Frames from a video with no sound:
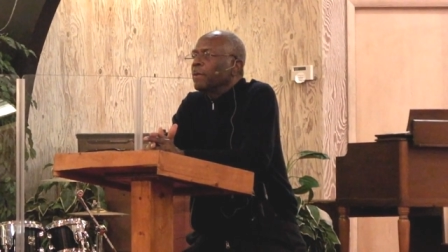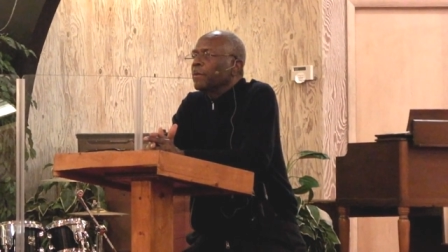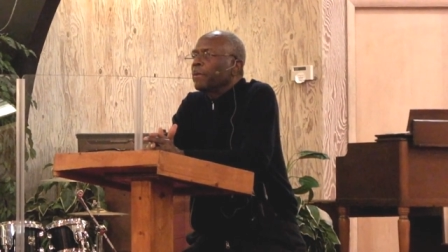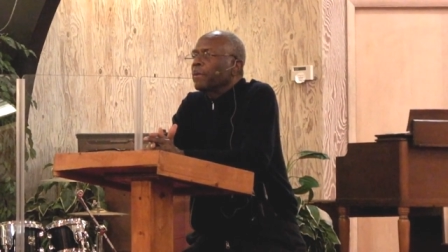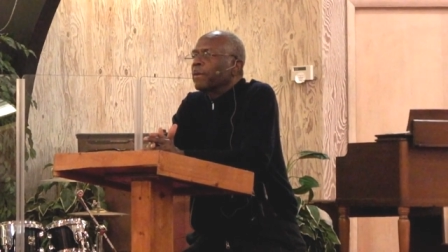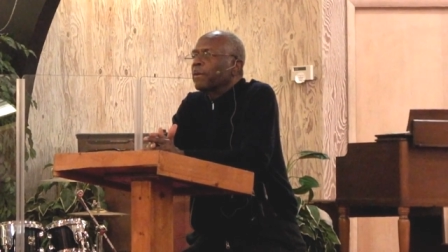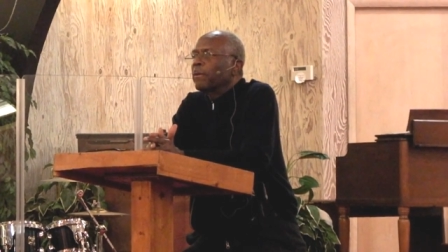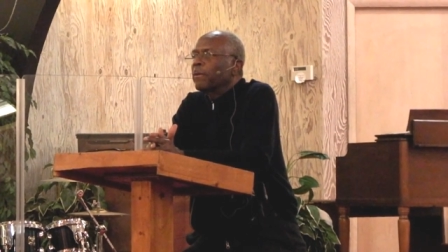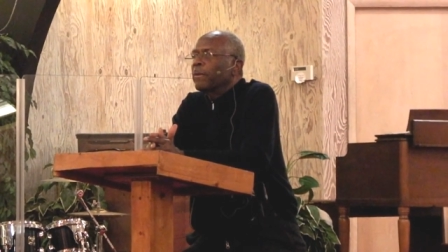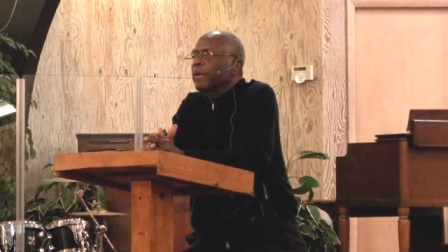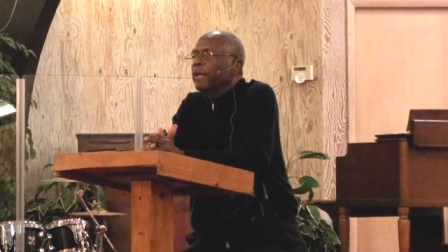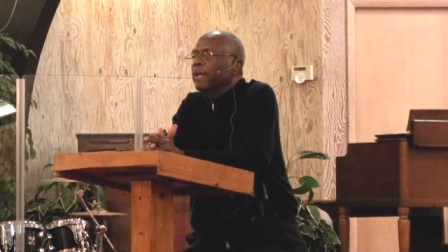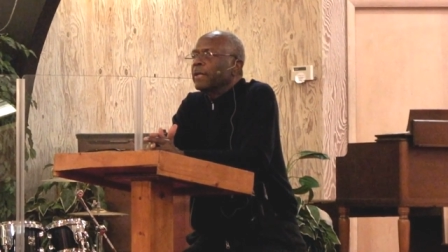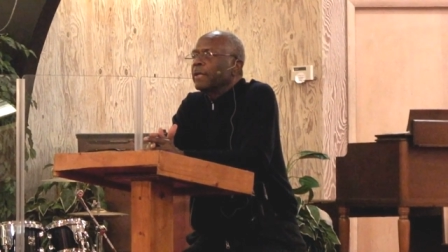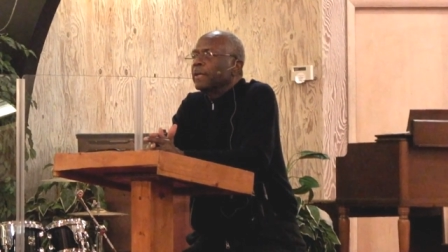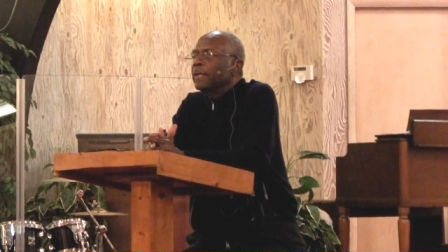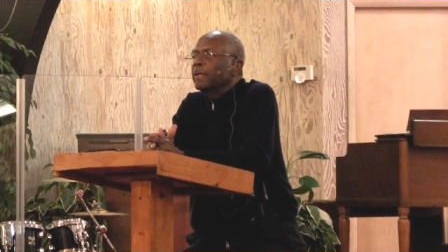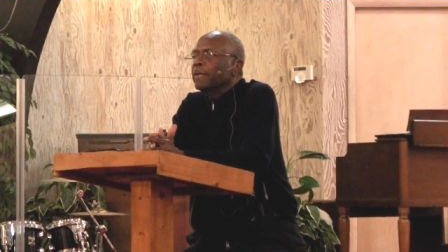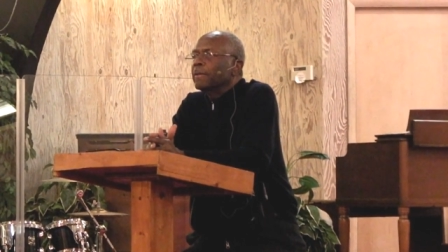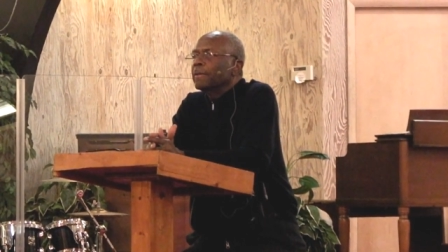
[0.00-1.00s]
We were
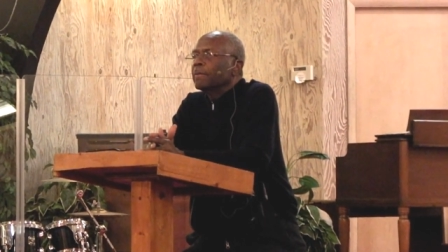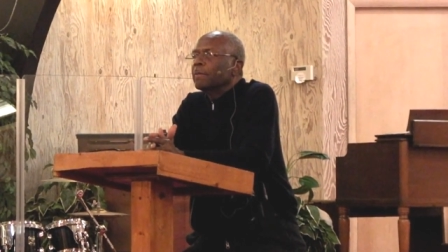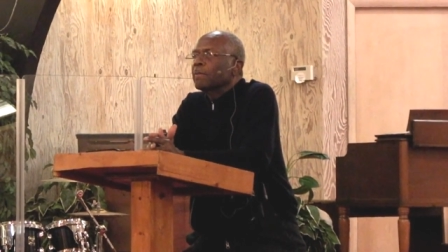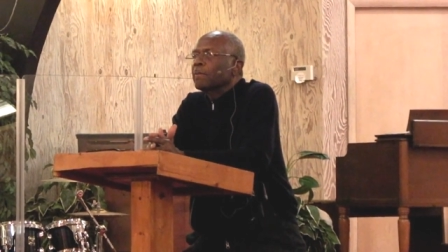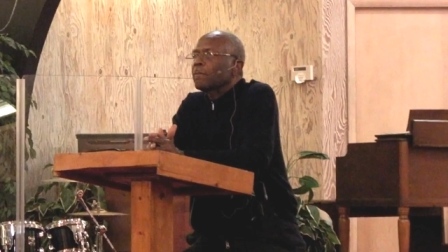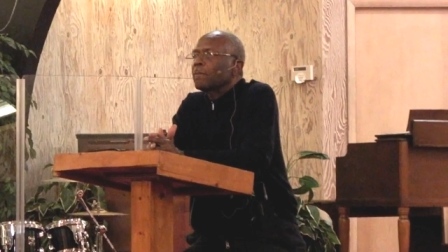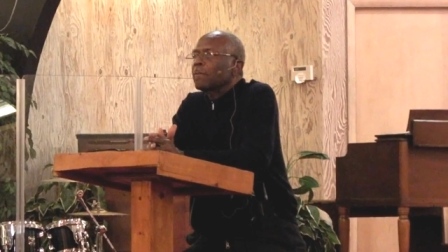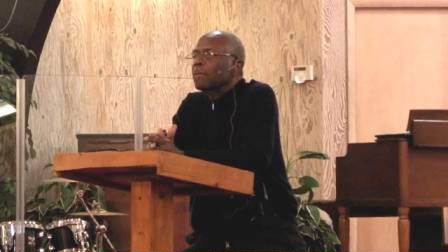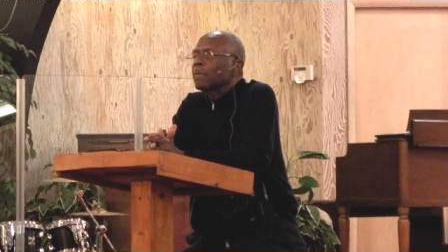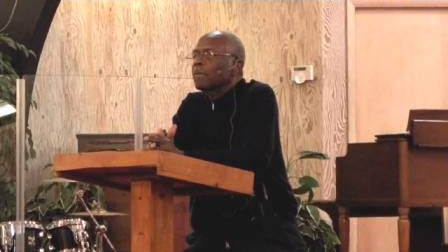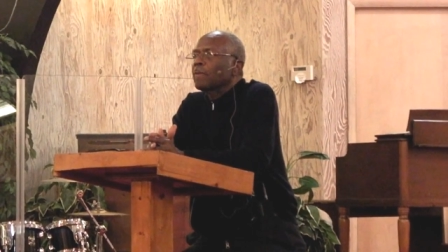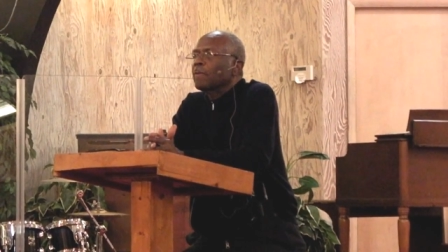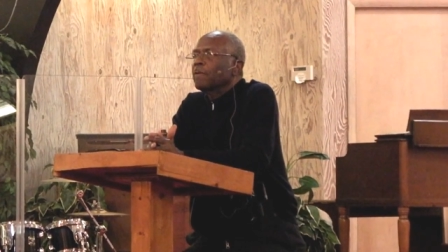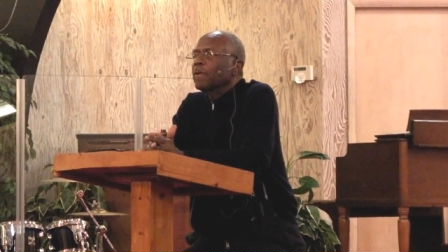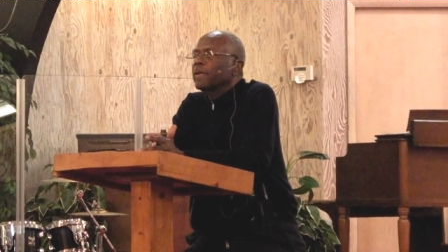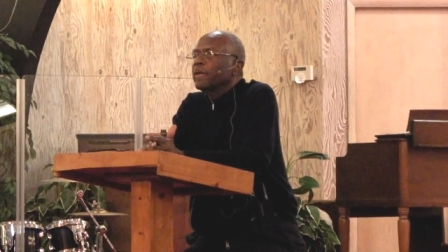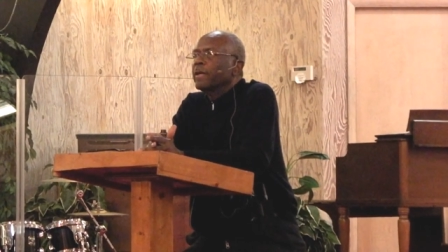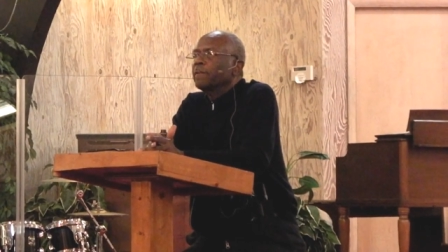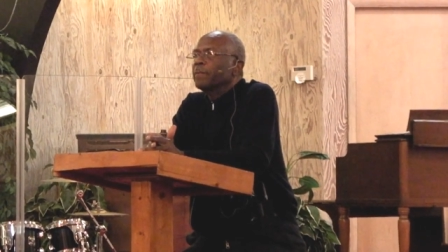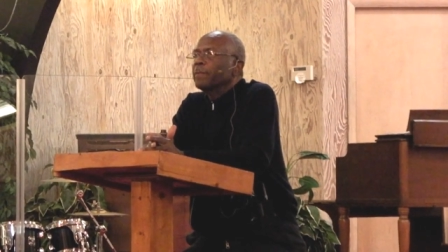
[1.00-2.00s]
created
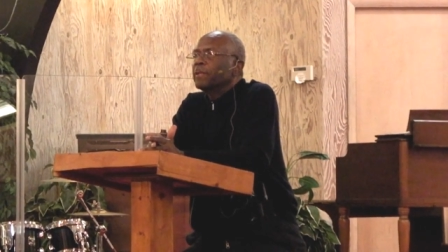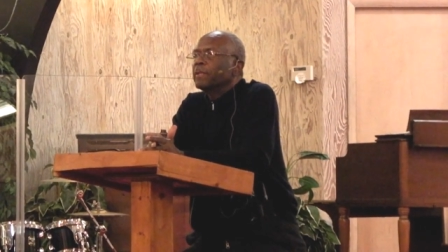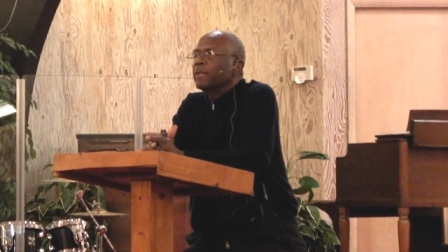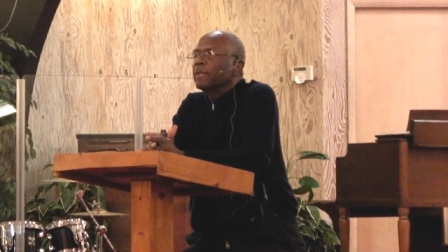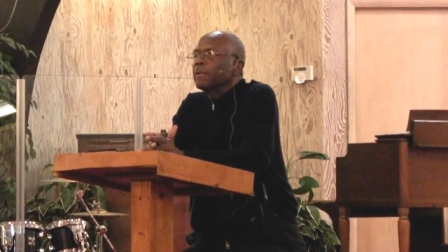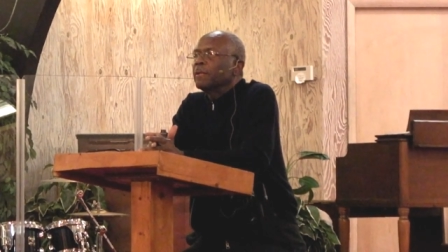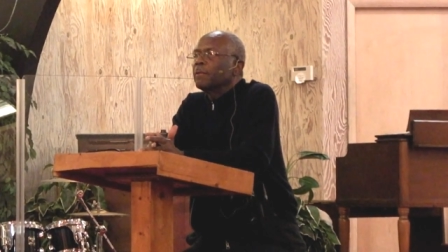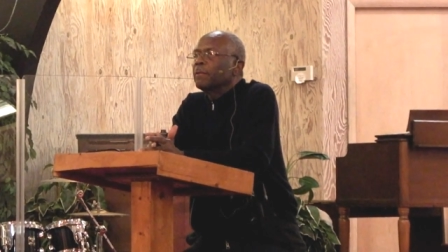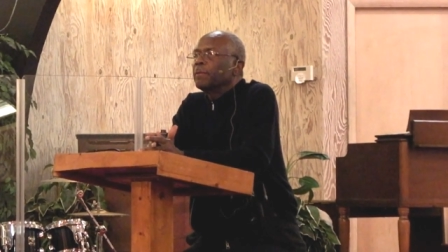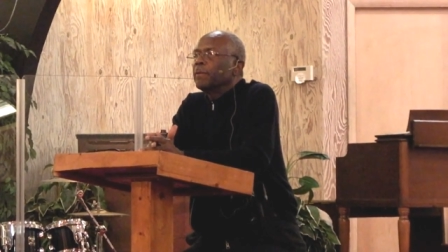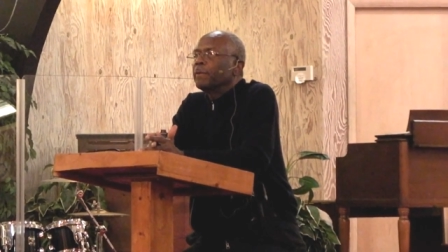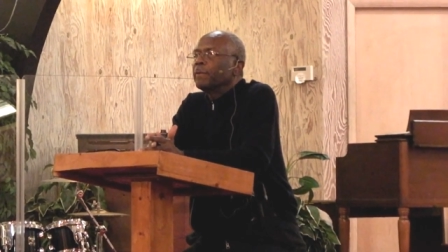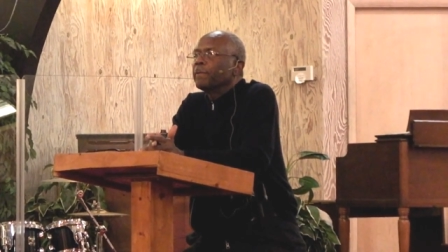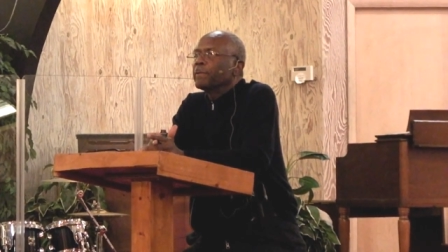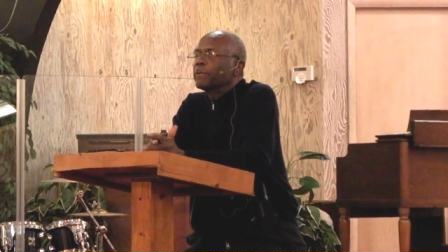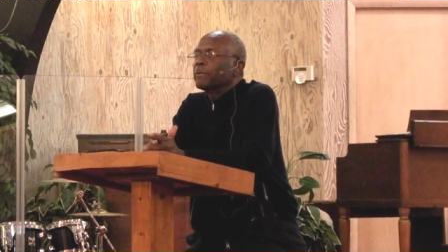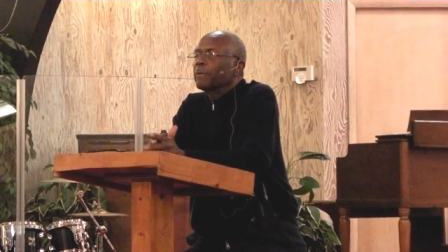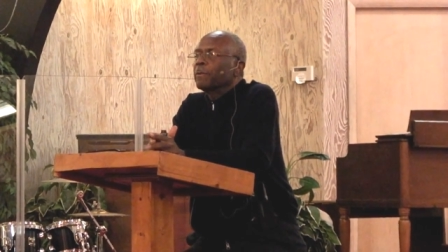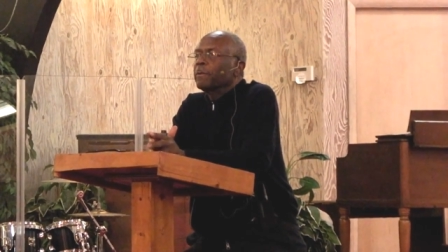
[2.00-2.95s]
for that particular purpose.